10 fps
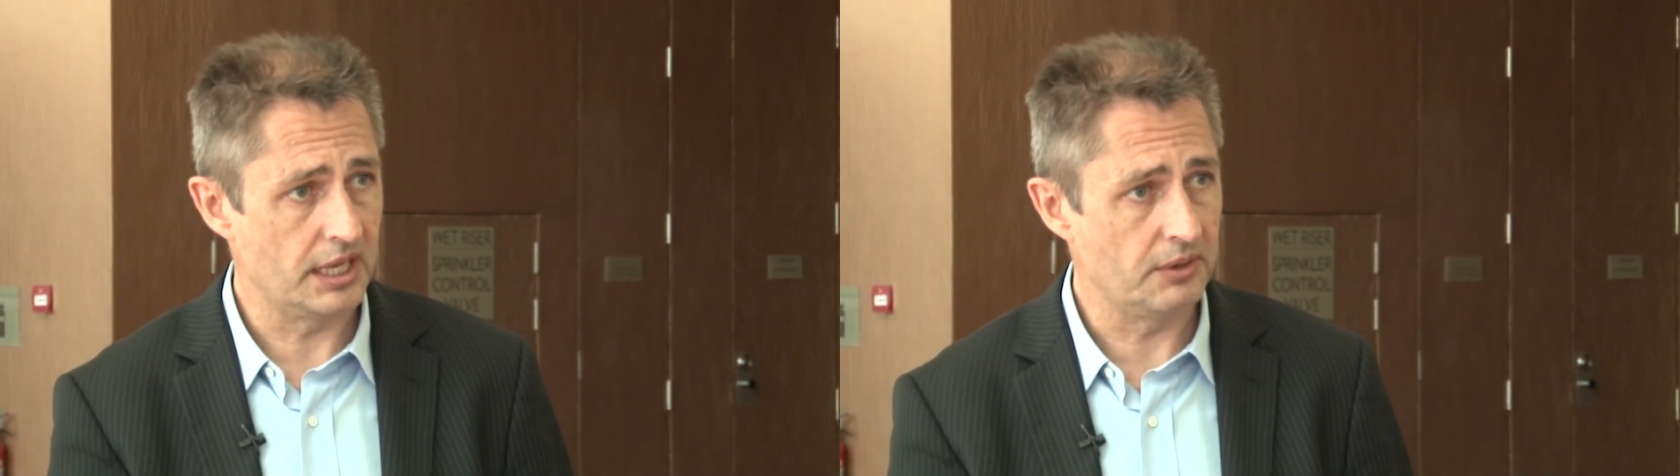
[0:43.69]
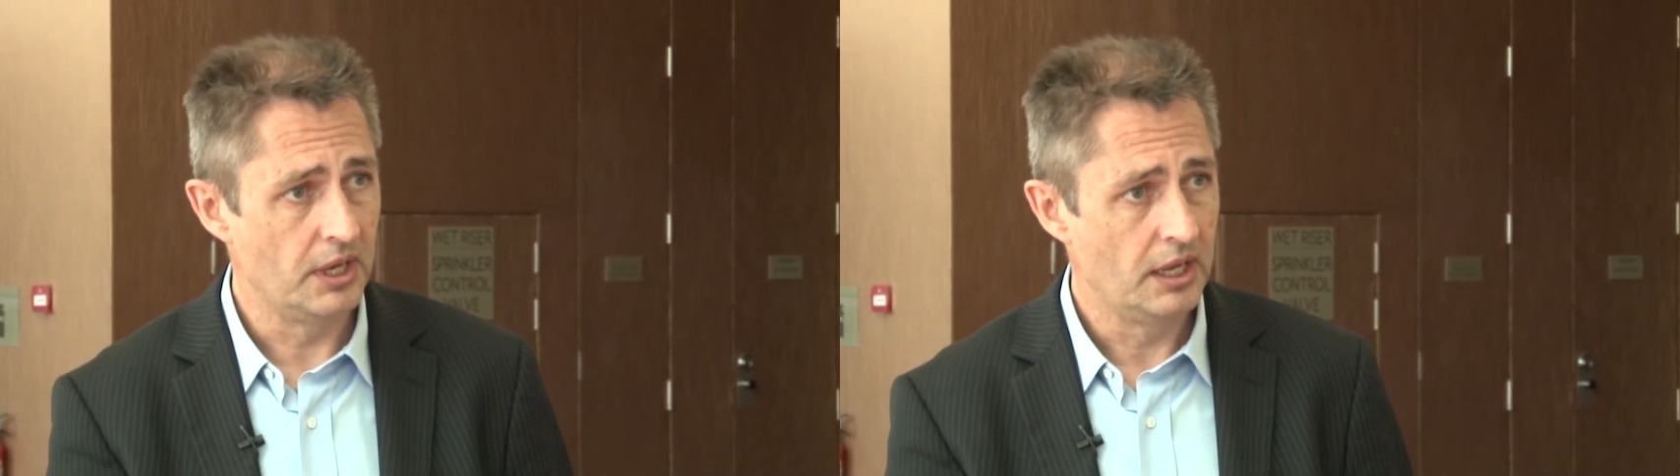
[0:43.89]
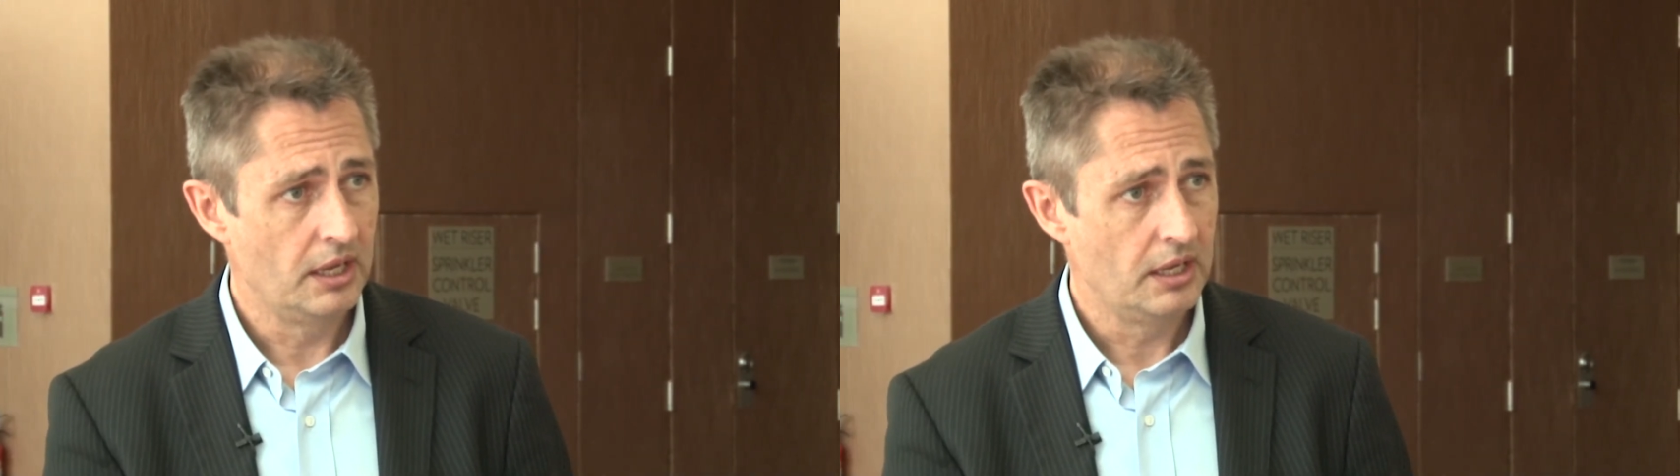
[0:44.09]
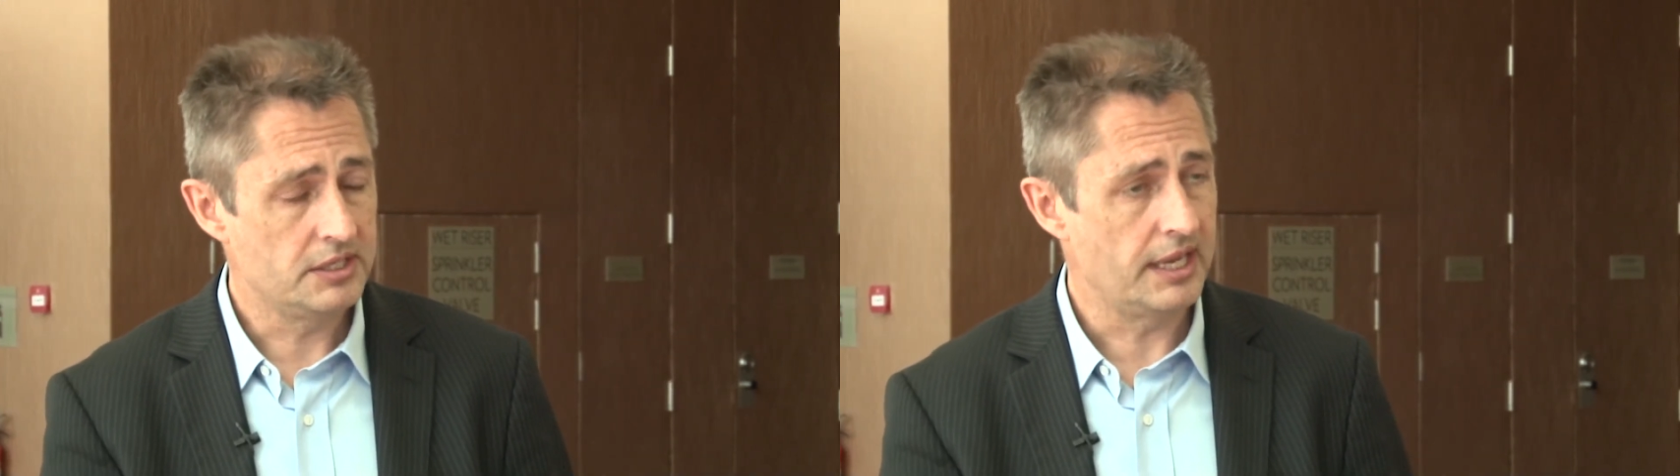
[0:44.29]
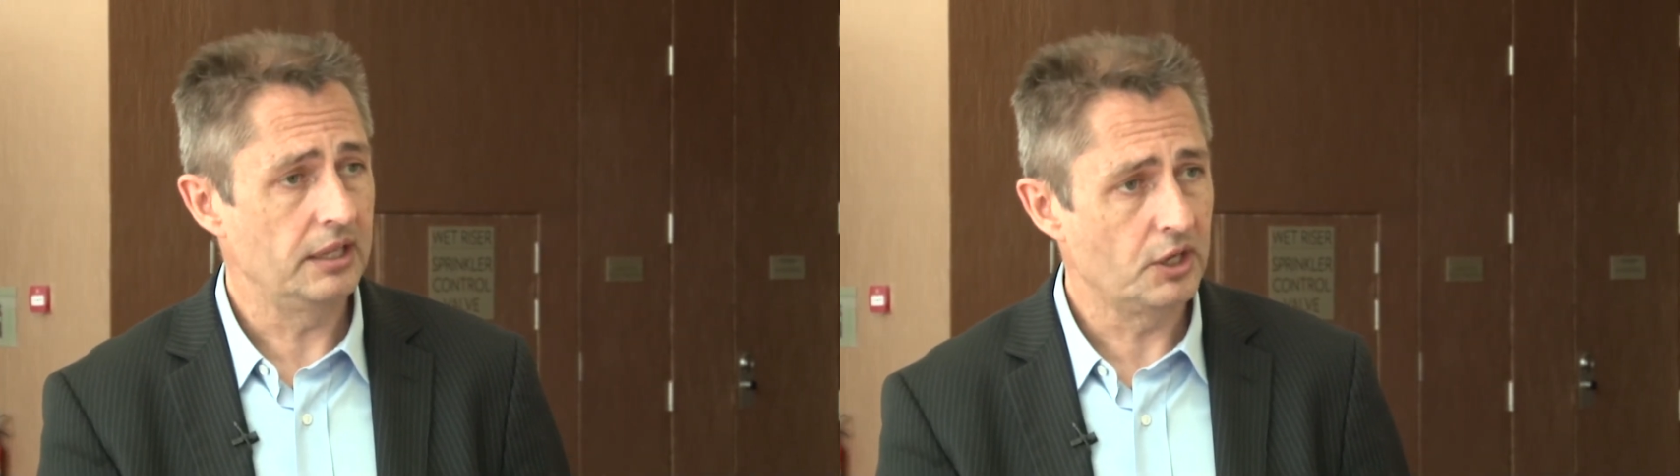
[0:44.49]
Now,
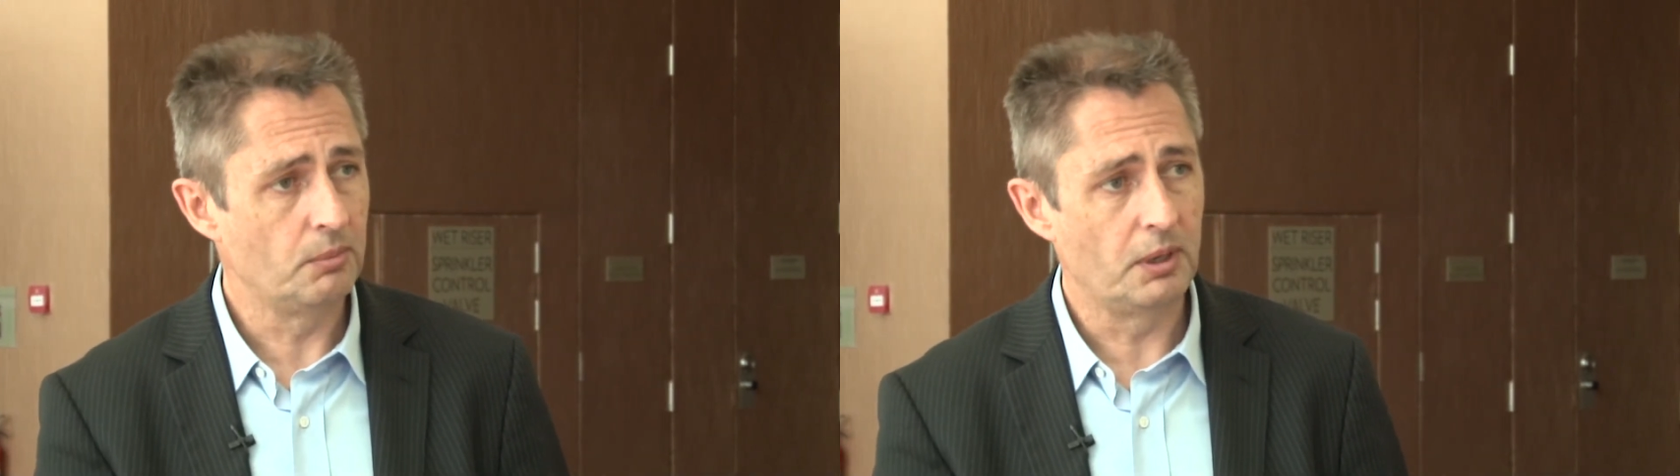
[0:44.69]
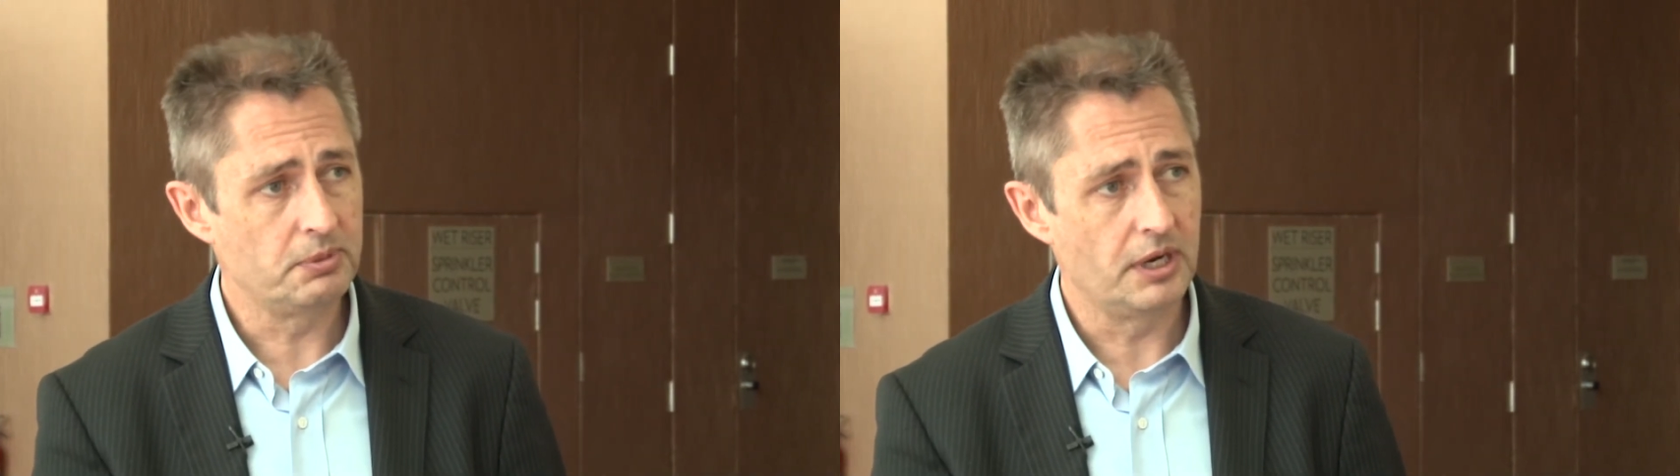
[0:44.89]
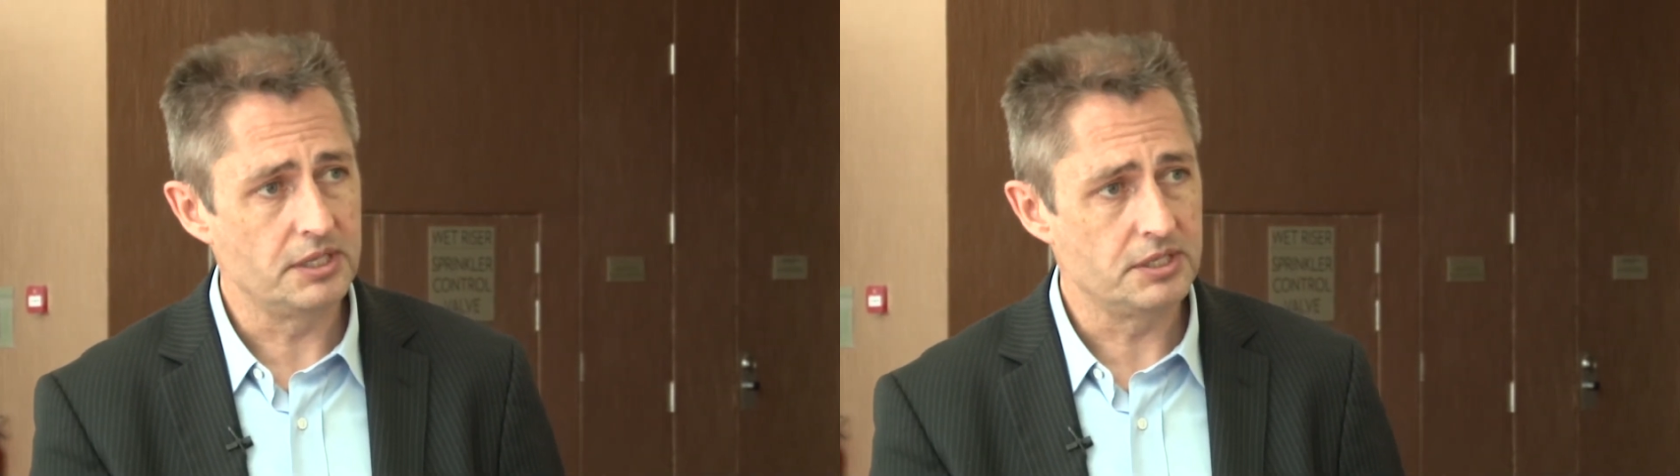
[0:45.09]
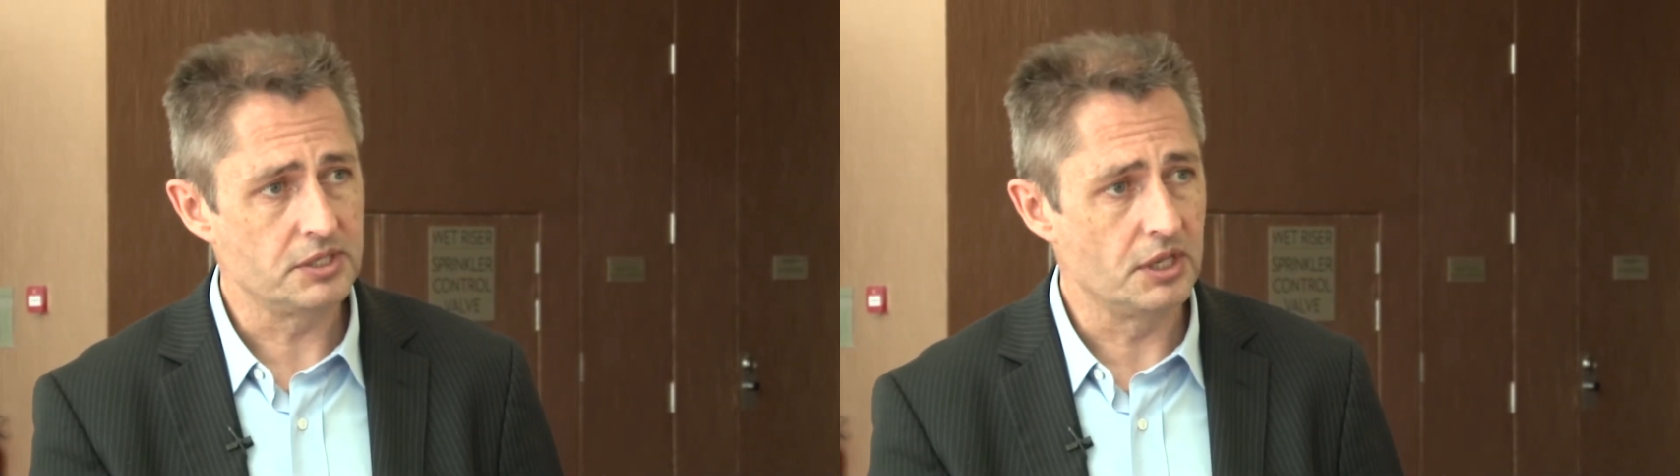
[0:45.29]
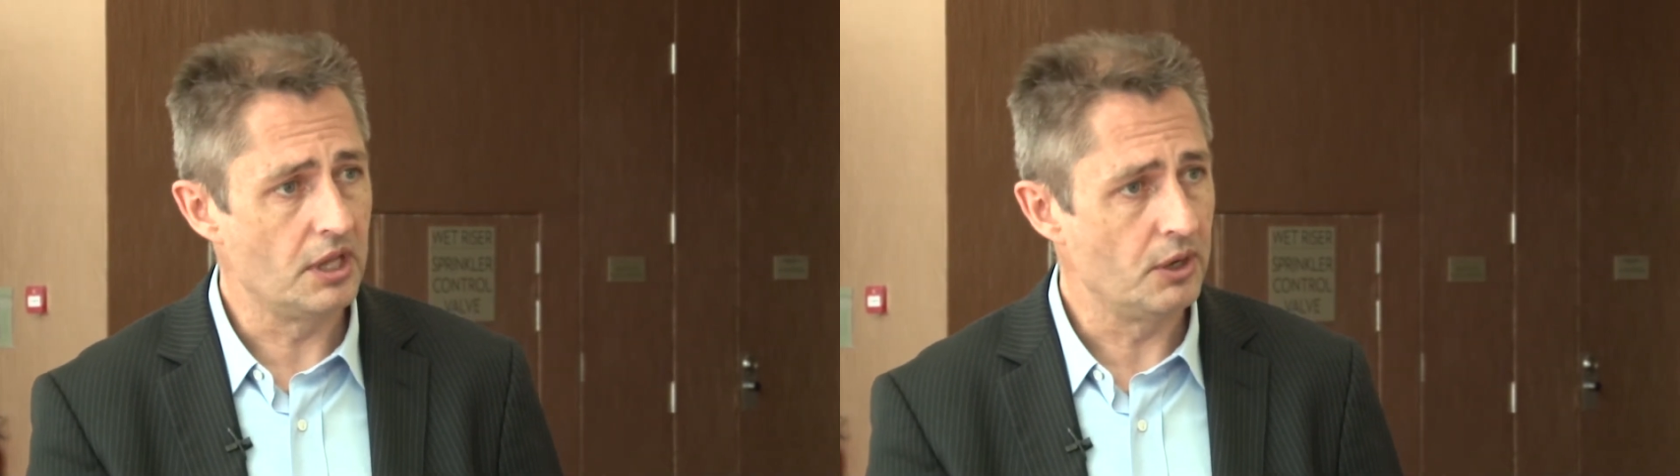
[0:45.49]
telecom
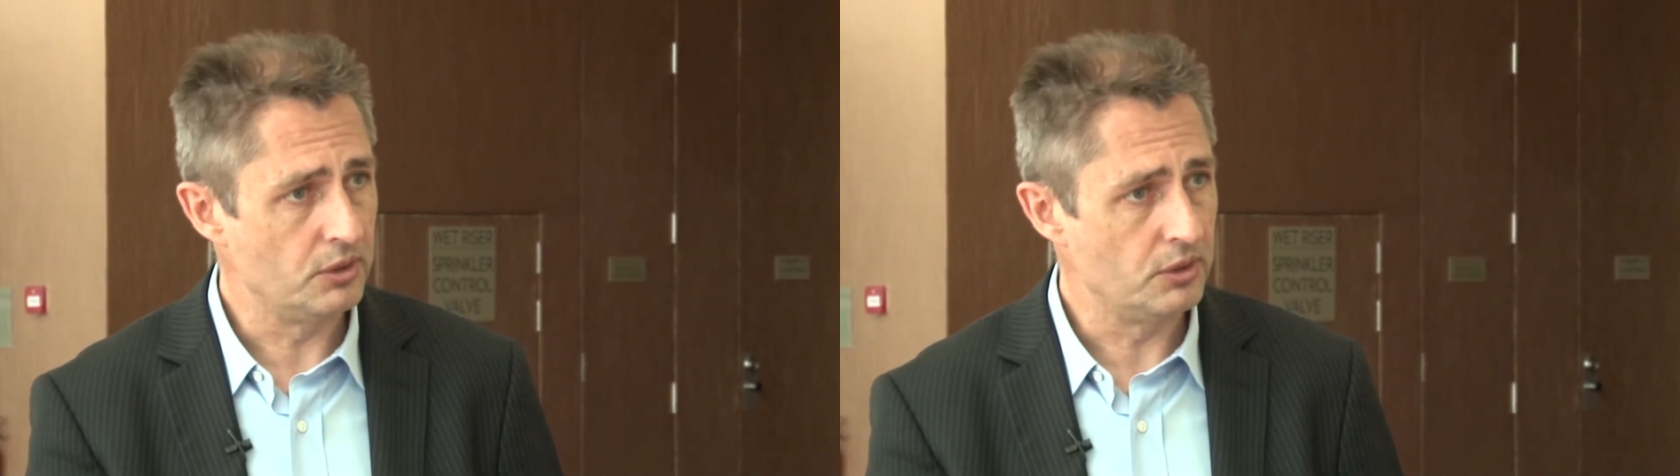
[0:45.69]
operators are no